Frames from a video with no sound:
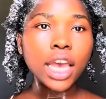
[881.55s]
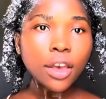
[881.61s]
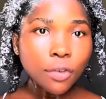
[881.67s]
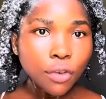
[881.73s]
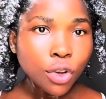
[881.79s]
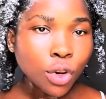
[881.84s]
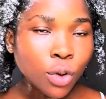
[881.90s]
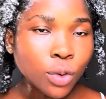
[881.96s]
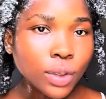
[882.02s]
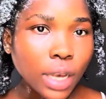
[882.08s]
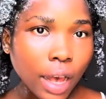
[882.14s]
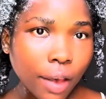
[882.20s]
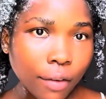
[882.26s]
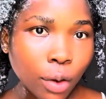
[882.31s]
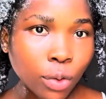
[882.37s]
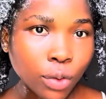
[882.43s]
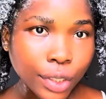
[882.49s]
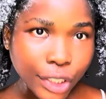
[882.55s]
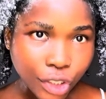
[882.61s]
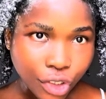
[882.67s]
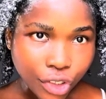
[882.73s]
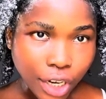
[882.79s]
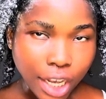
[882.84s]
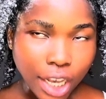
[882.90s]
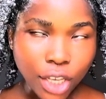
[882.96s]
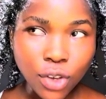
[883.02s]
If you don't have a hooded
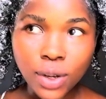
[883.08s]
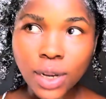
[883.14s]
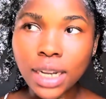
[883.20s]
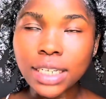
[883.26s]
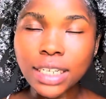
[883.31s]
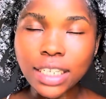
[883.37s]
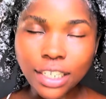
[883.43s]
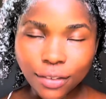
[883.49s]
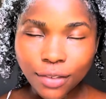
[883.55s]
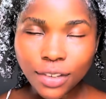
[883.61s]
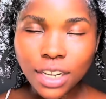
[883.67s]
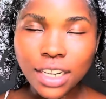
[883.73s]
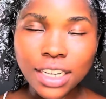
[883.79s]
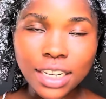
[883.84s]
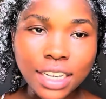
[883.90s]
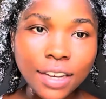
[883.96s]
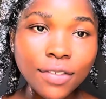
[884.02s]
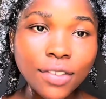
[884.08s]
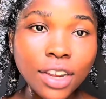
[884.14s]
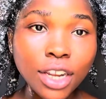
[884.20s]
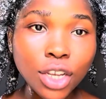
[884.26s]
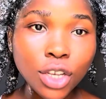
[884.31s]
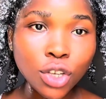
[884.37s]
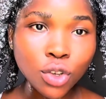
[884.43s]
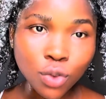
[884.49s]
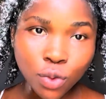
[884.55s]
dryer, you can definitely
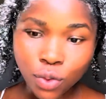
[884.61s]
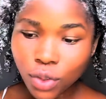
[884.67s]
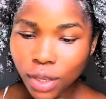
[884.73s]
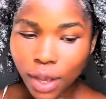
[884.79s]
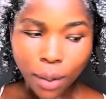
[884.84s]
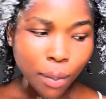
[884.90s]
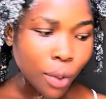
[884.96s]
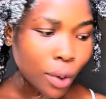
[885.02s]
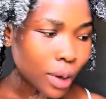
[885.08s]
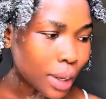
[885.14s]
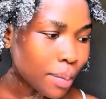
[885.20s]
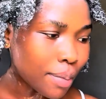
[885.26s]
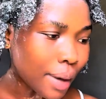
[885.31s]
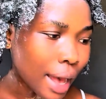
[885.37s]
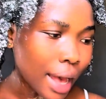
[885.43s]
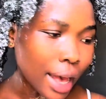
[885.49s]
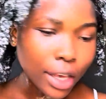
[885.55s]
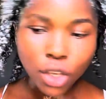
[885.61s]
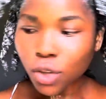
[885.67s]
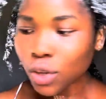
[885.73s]
use a poly bag.